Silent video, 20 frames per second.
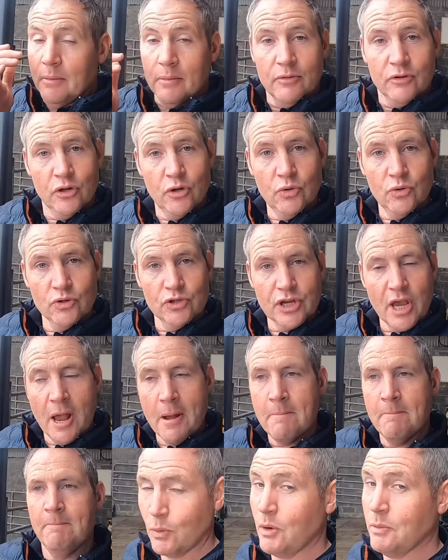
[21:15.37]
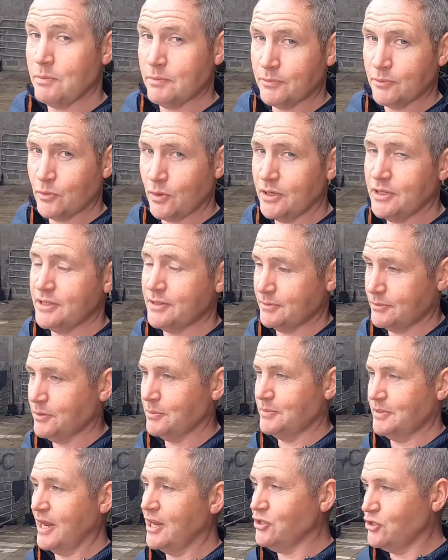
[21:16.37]
news, quite
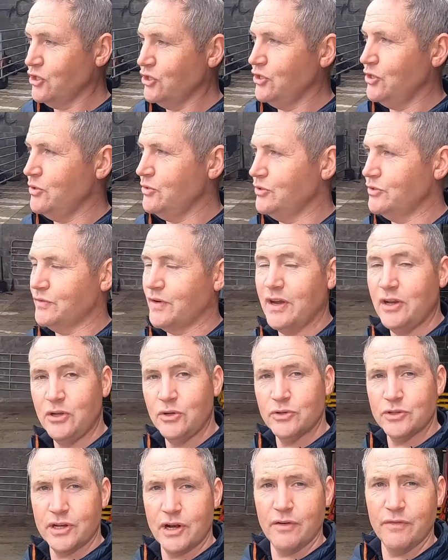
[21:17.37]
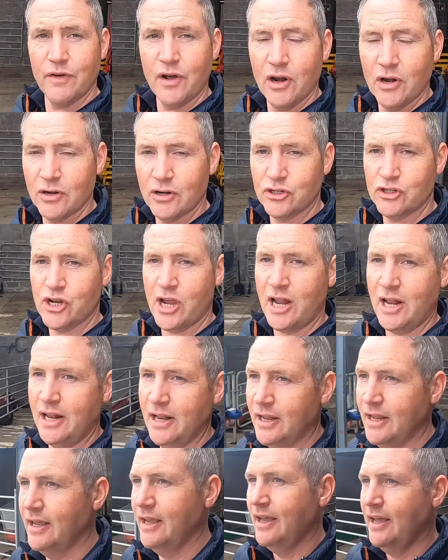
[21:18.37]
substantial news for any users that are following our channel.
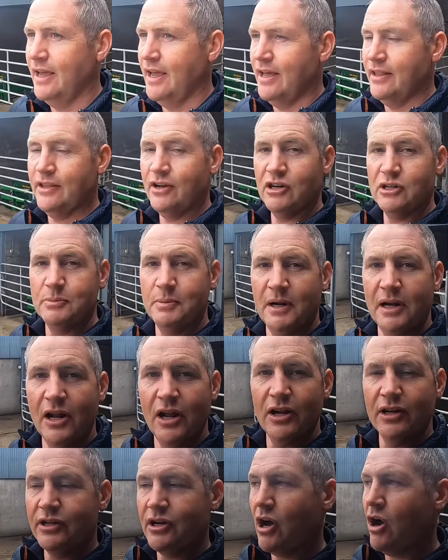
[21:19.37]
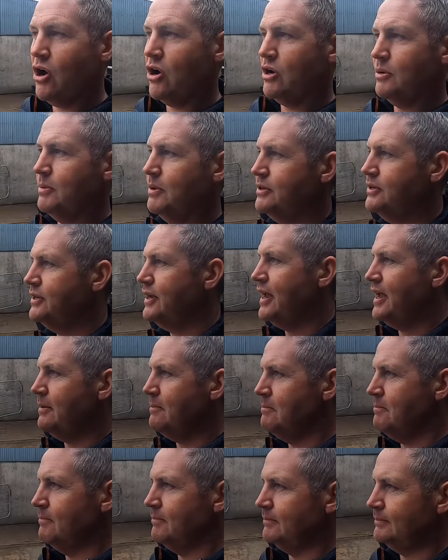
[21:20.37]
There's been a lot of talk about
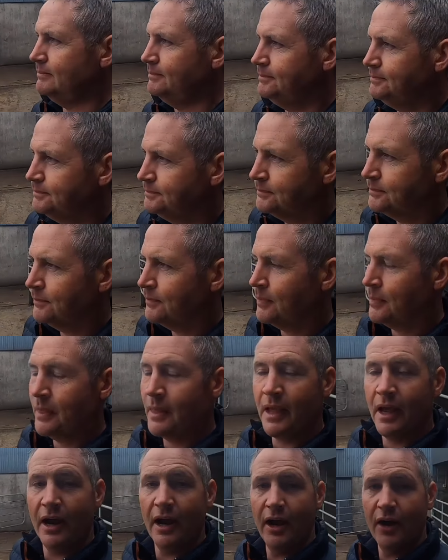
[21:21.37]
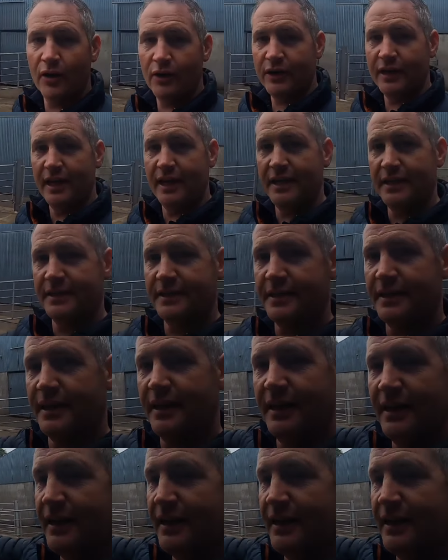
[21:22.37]
our case